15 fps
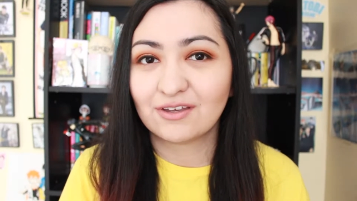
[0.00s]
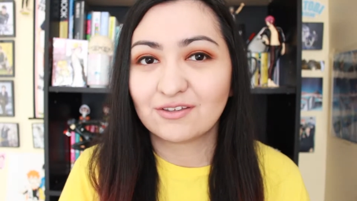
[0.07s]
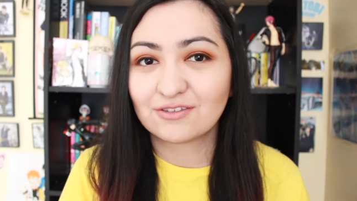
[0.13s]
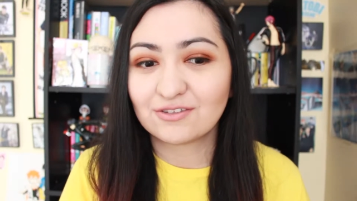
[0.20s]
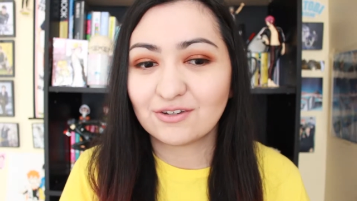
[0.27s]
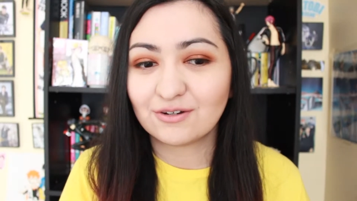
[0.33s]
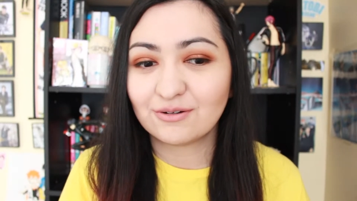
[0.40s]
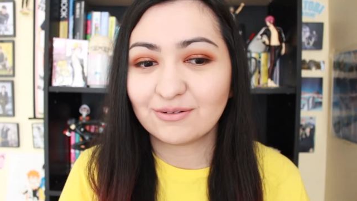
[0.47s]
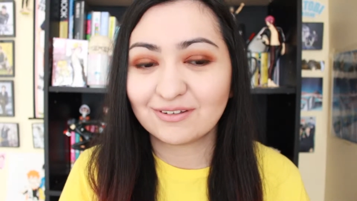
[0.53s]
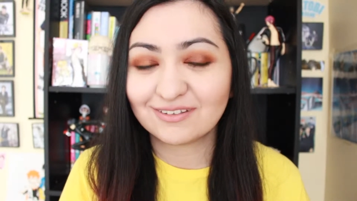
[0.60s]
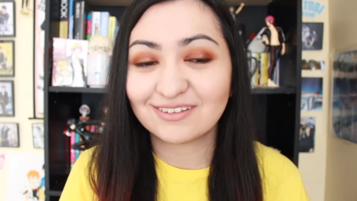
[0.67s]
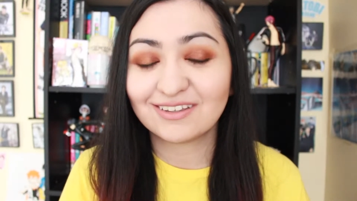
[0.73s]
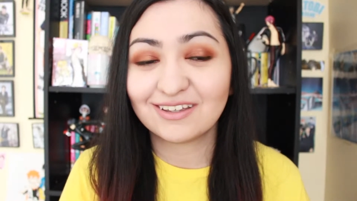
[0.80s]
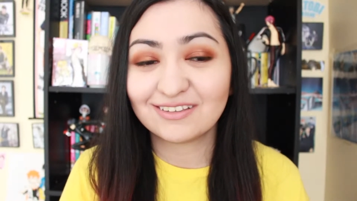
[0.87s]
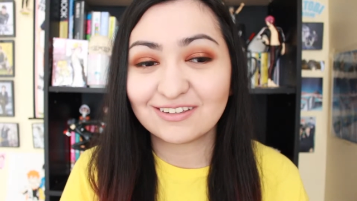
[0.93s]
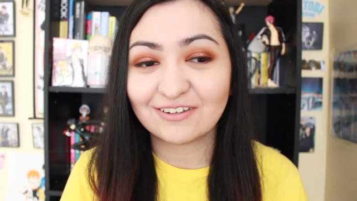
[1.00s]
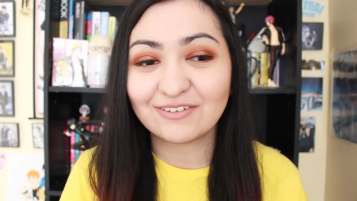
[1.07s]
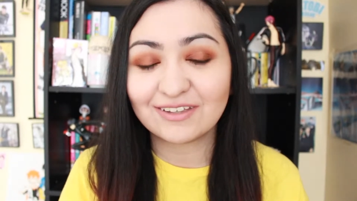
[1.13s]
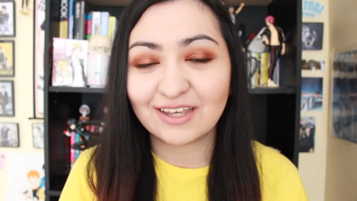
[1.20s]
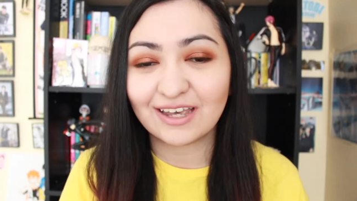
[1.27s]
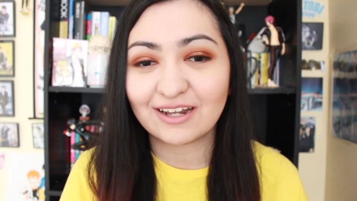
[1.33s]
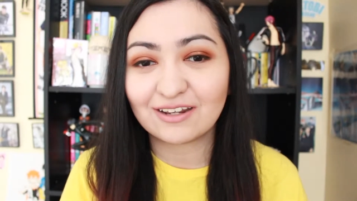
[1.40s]
So it
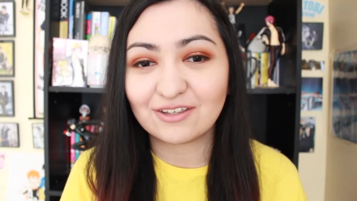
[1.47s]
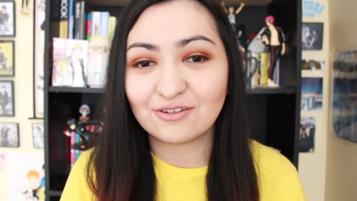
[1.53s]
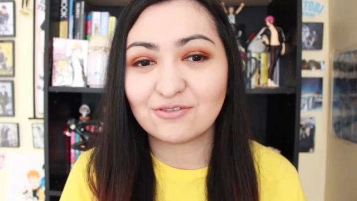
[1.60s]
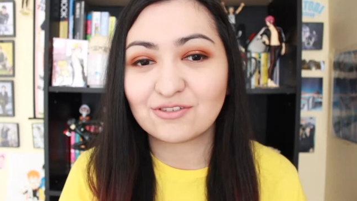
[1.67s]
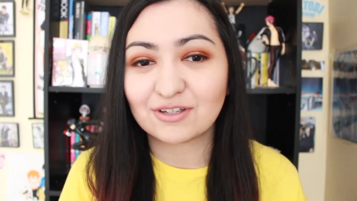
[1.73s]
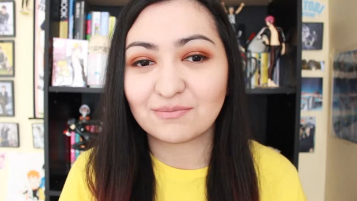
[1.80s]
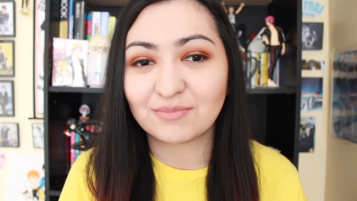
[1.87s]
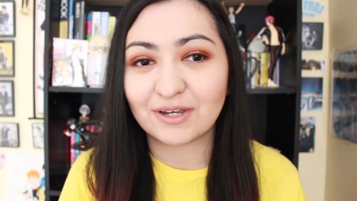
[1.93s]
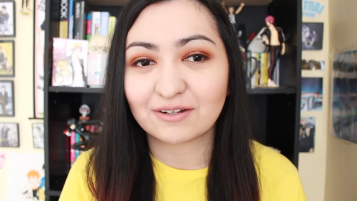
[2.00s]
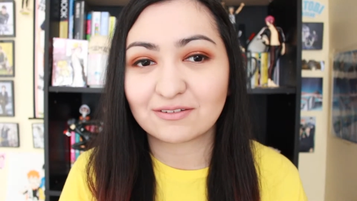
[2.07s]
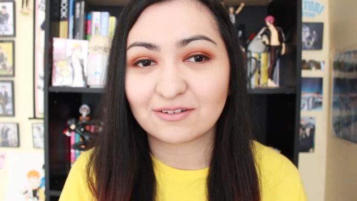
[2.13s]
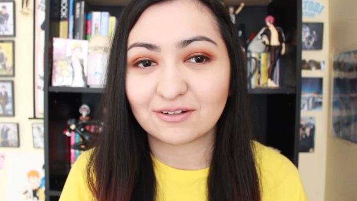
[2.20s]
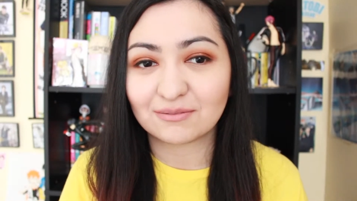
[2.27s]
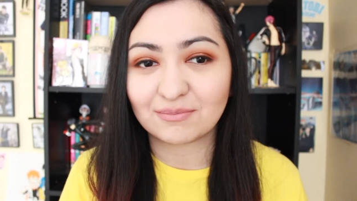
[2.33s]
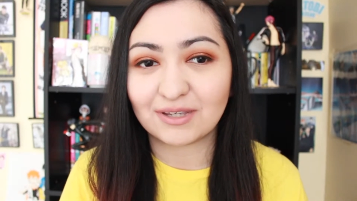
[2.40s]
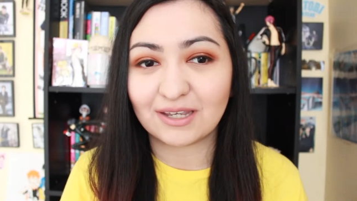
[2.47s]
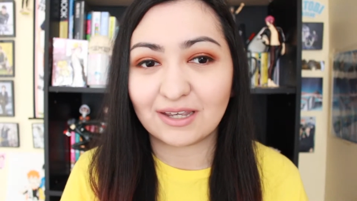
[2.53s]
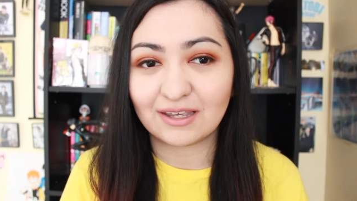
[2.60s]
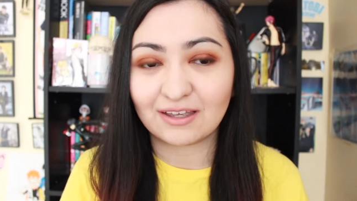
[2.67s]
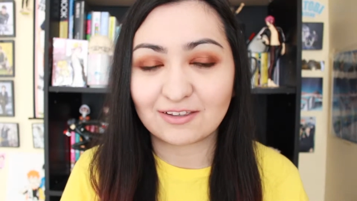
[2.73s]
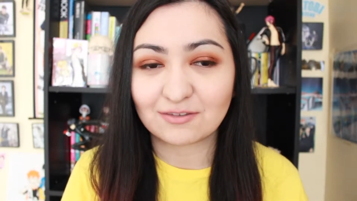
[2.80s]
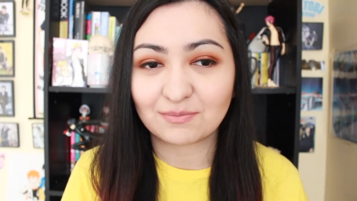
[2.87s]
definitely had a huge impact on
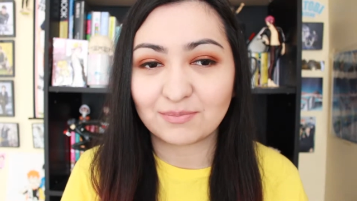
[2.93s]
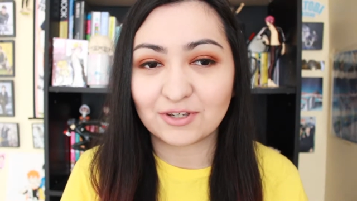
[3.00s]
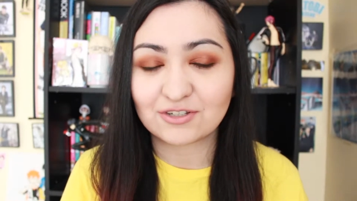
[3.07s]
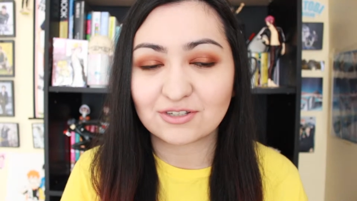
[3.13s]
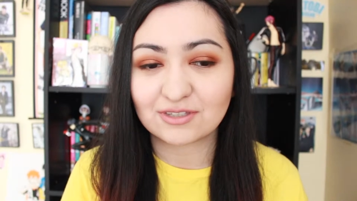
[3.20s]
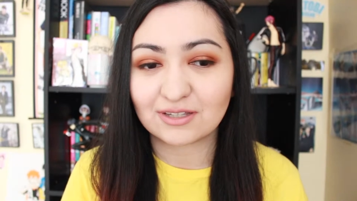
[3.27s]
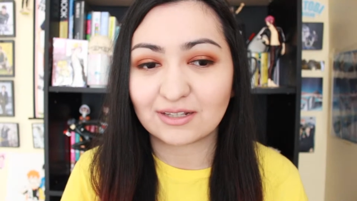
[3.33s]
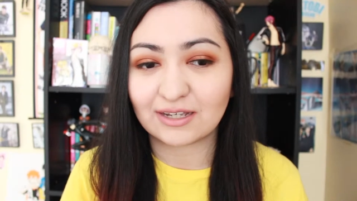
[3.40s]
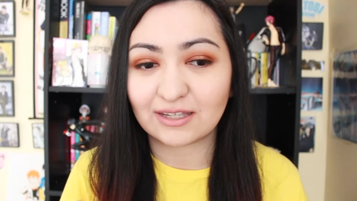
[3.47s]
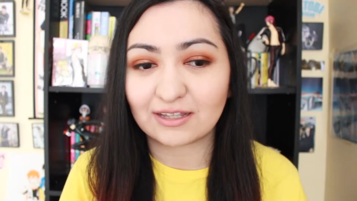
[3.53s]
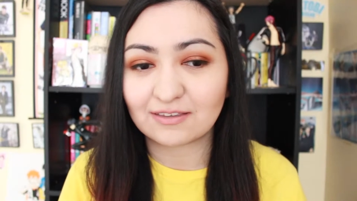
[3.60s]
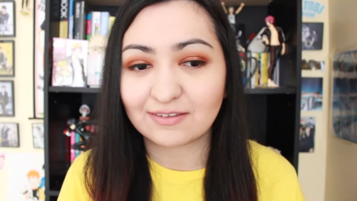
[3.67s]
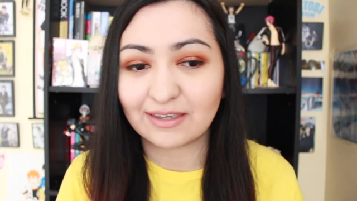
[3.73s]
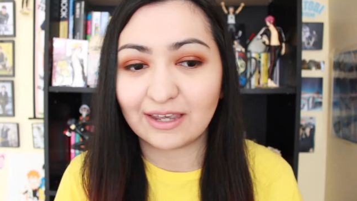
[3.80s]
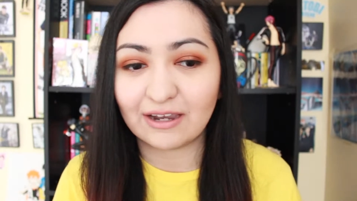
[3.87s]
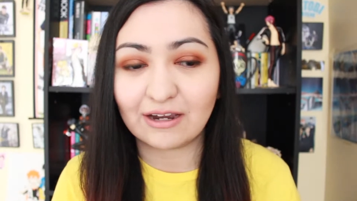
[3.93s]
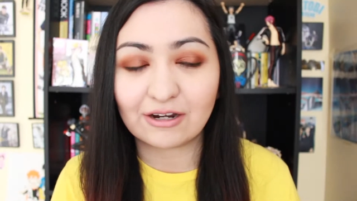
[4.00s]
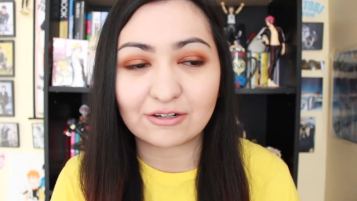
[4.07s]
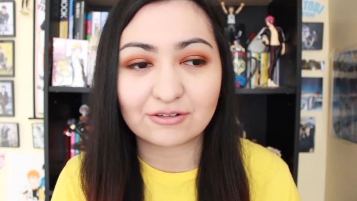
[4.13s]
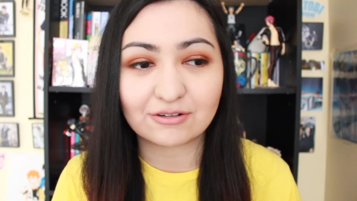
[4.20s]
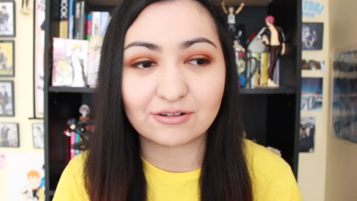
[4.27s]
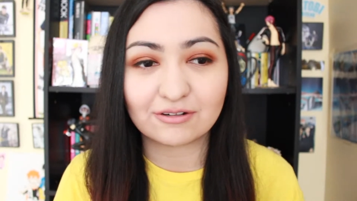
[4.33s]
me, especially like its
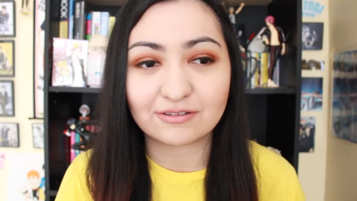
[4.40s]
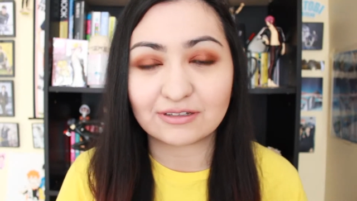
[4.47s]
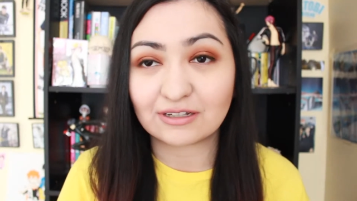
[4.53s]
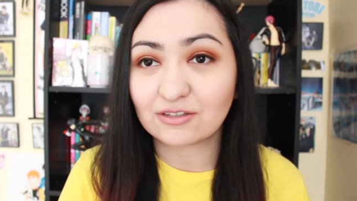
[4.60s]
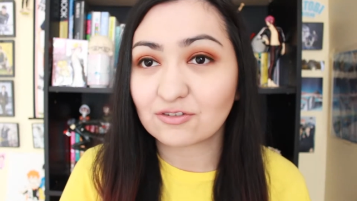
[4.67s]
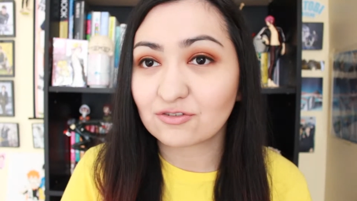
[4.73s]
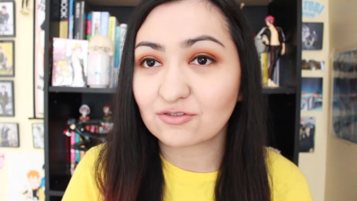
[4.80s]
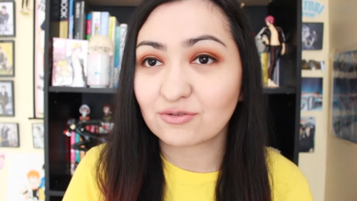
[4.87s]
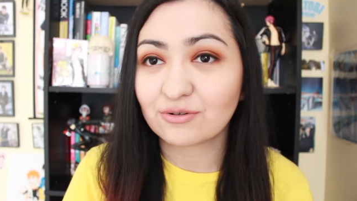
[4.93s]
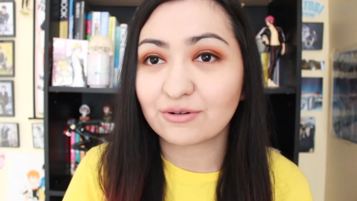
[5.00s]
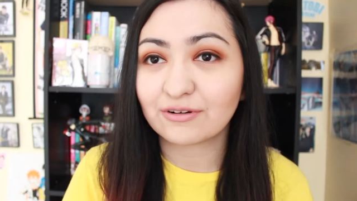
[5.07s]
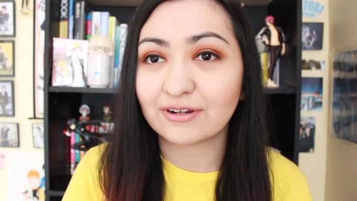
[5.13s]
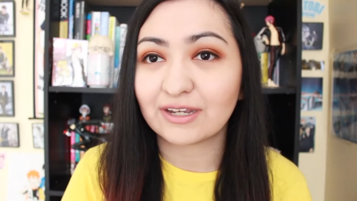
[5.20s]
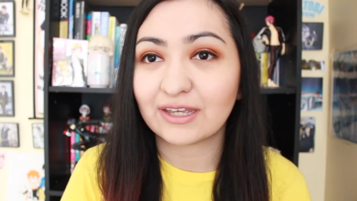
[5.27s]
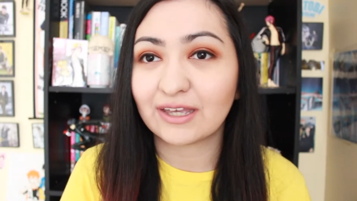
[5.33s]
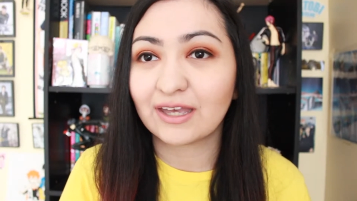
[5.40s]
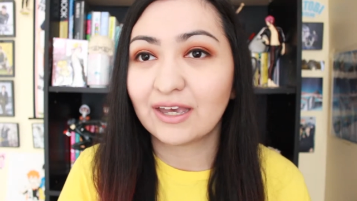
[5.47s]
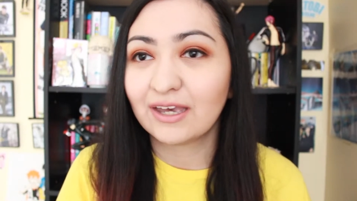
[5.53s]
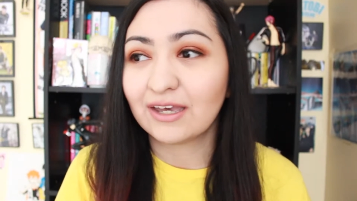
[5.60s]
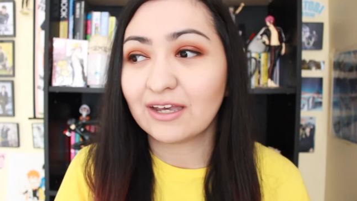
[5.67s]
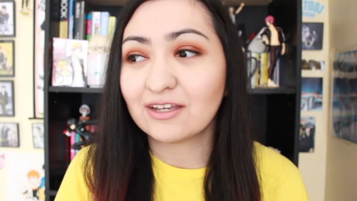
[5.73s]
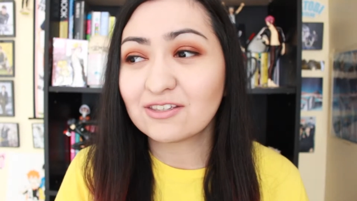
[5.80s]
characters and its story.
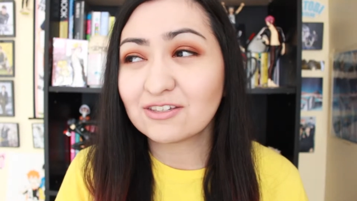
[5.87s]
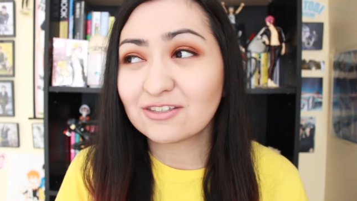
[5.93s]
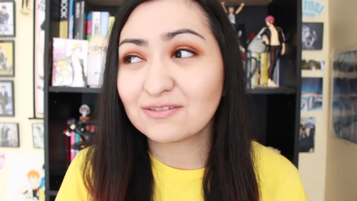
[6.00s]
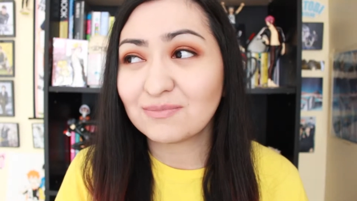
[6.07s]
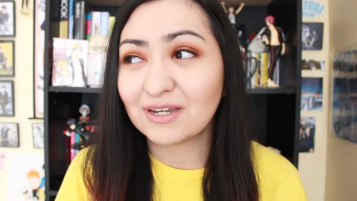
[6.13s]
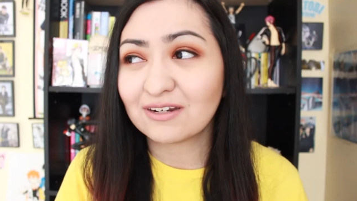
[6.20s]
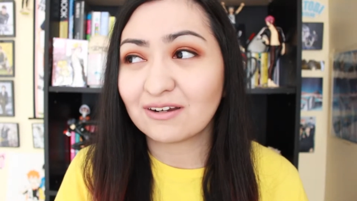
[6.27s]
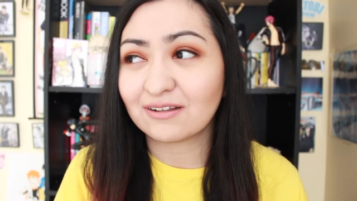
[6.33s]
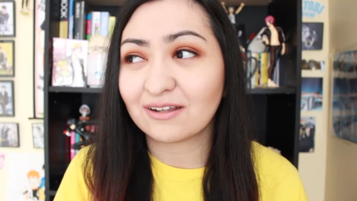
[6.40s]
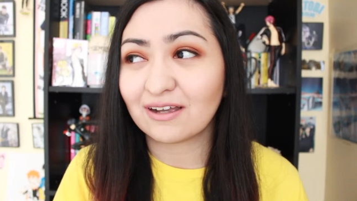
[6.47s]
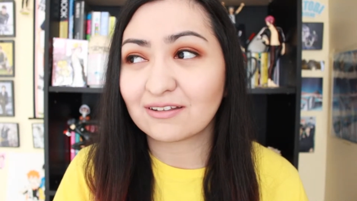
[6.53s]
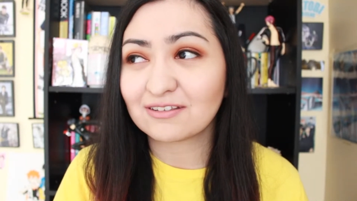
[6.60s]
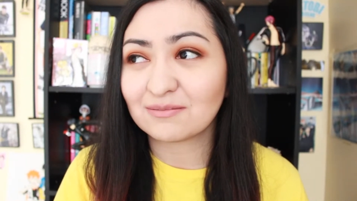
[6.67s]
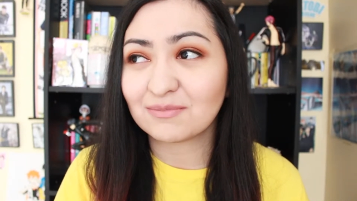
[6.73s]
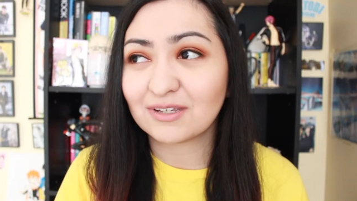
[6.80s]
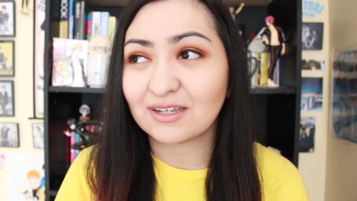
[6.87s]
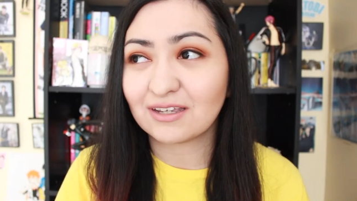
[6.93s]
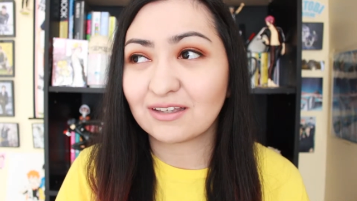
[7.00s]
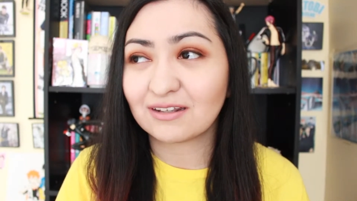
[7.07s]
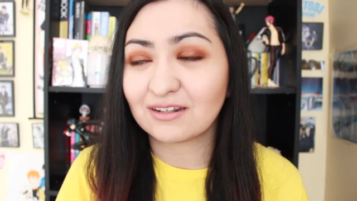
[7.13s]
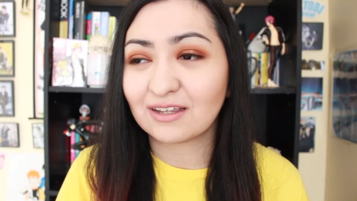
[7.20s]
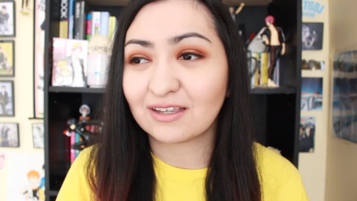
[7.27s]
It just meant a lot to
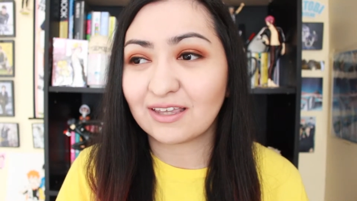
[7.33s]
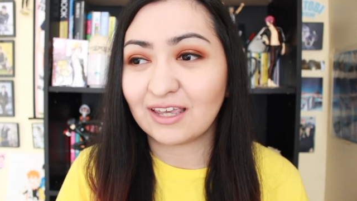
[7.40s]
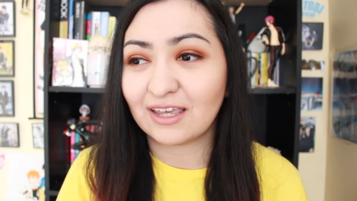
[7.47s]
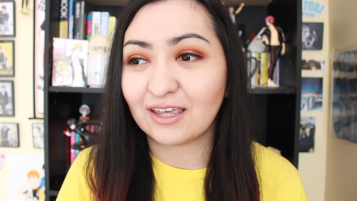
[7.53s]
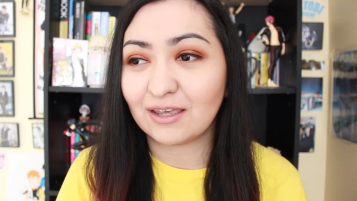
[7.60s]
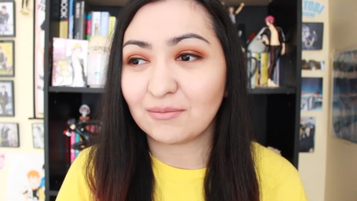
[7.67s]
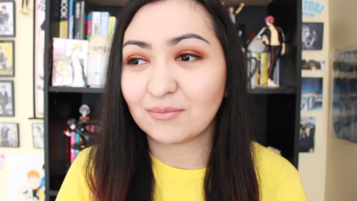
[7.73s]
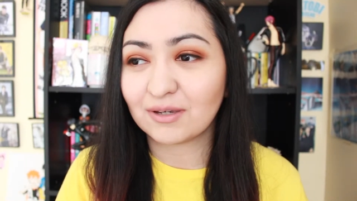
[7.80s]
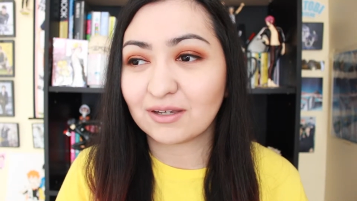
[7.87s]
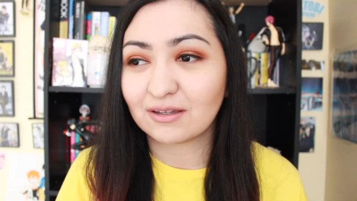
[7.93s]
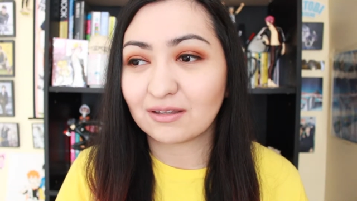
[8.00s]
me, and it came